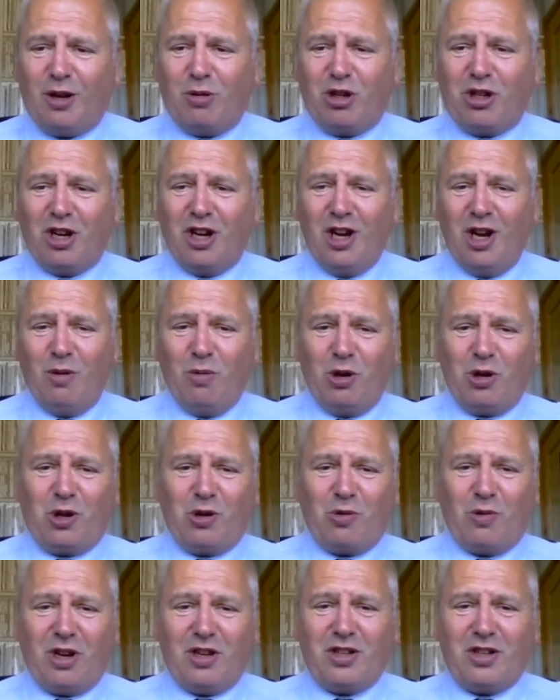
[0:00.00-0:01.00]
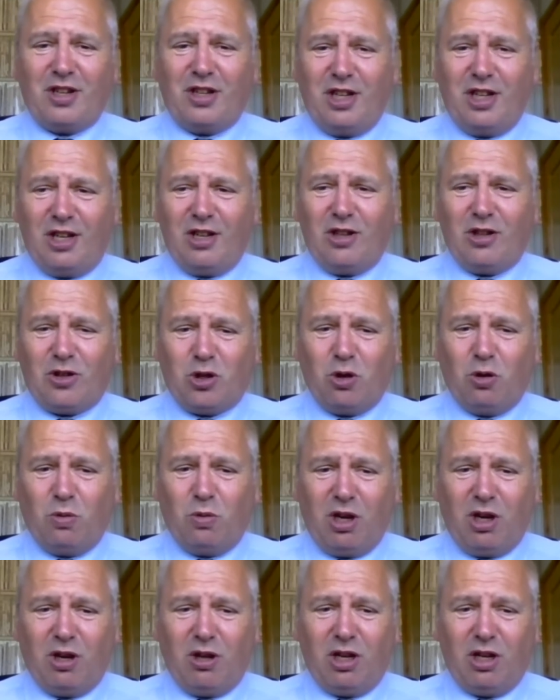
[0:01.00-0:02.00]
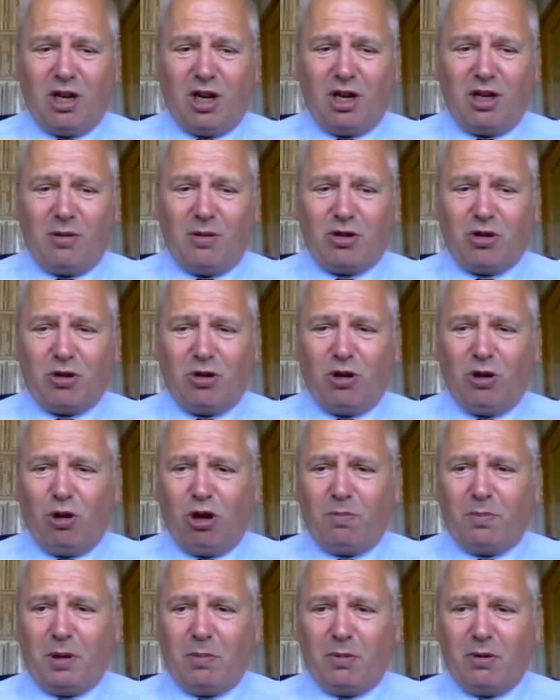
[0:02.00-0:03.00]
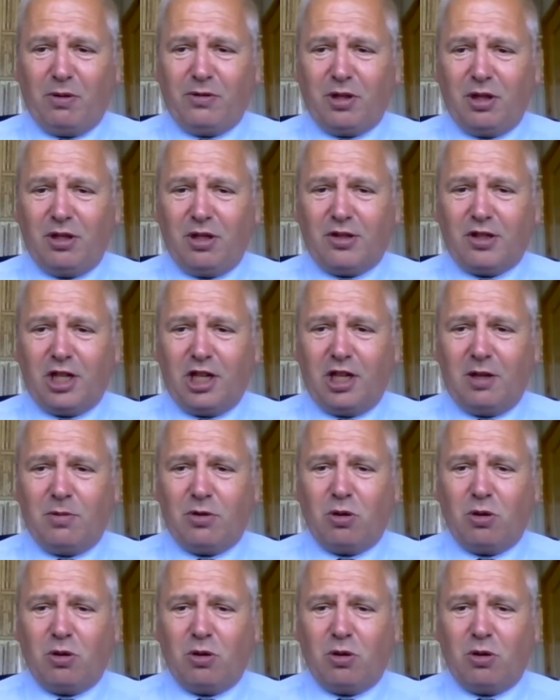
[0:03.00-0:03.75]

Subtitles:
which resonate so well, and I'm sure a lot of people have done the same.